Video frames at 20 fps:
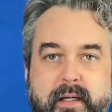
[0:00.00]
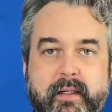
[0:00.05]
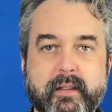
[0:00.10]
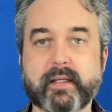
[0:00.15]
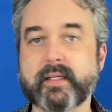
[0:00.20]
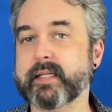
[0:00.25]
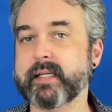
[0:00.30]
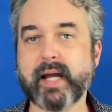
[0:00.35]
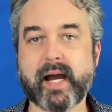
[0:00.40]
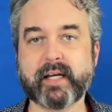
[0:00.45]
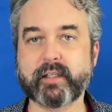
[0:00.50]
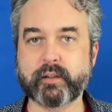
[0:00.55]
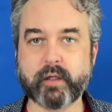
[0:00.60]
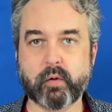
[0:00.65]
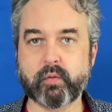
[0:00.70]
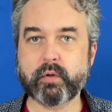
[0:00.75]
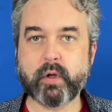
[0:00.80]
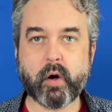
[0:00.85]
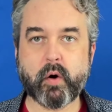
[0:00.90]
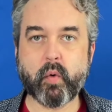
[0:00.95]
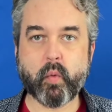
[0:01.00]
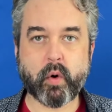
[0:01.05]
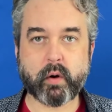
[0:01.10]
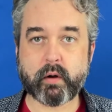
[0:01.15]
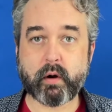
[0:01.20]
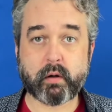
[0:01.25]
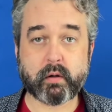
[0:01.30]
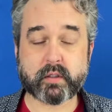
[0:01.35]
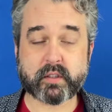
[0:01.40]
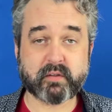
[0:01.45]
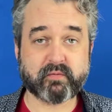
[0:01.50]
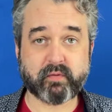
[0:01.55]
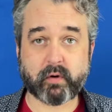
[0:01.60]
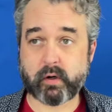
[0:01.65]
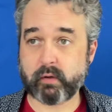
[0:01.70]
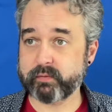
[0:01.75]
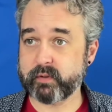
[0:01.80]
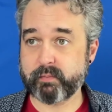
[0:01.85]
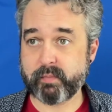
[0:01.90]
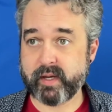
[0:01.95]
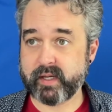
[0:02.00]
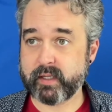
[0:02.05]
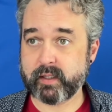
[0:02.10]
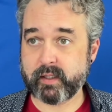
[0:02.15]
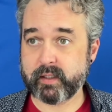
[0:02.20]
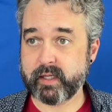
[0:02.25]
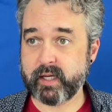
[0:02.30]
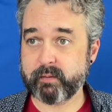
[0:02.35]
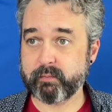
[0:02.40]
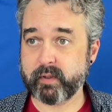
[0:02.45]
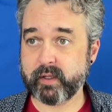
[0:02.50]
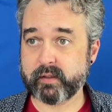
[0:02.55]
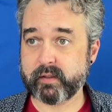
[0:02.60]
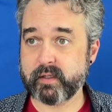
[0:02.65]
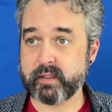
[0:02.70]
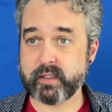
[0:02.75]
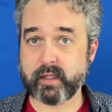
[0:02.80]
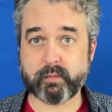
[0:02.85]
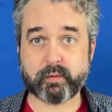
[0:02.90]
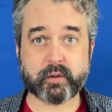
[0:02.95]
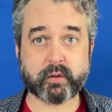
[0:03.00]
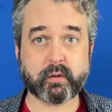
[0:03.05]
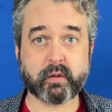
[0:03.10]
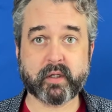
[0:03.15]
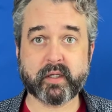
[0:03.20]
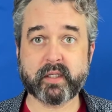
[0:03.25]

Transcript: Listen, I don't know what all is involved in making a game like this. I'm sure it